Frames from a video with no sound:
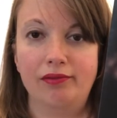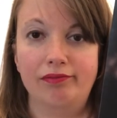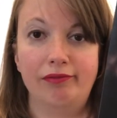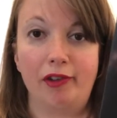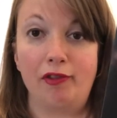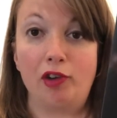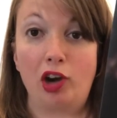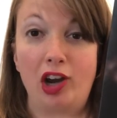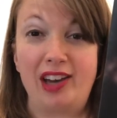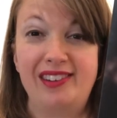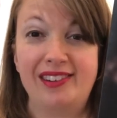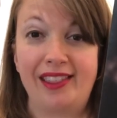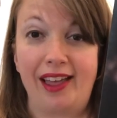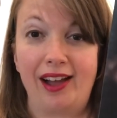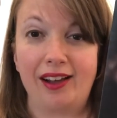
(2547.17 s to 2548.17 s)
if you're
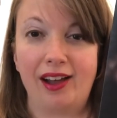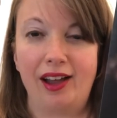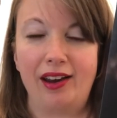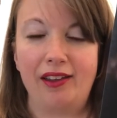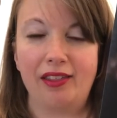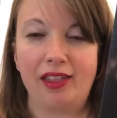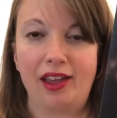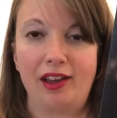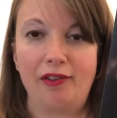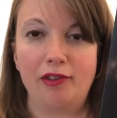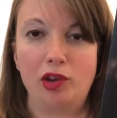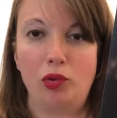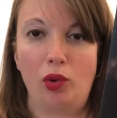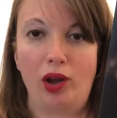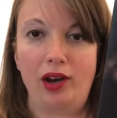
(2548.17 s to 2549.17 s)
into that kind of thing, if
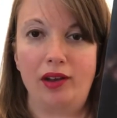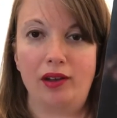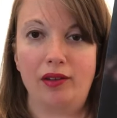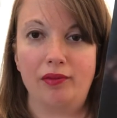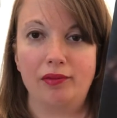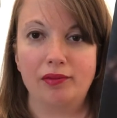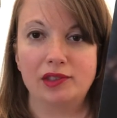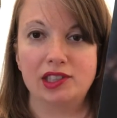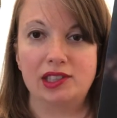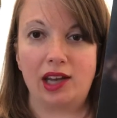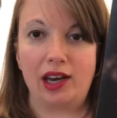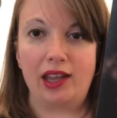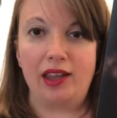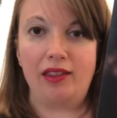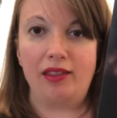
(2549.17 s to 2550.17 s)
you want to
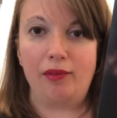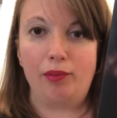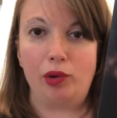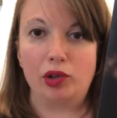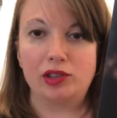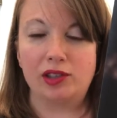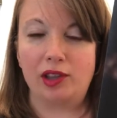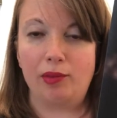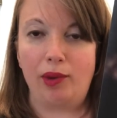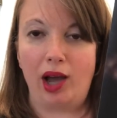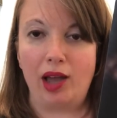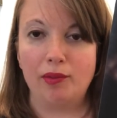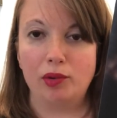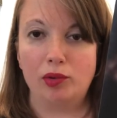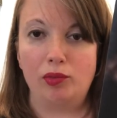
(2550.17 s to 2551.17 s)
study the books of the
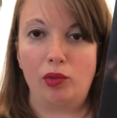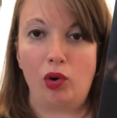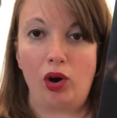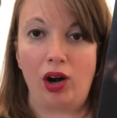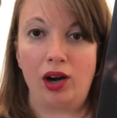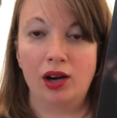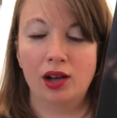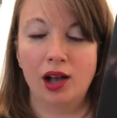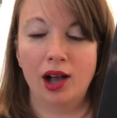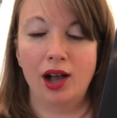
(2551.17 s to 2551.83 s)
Bible more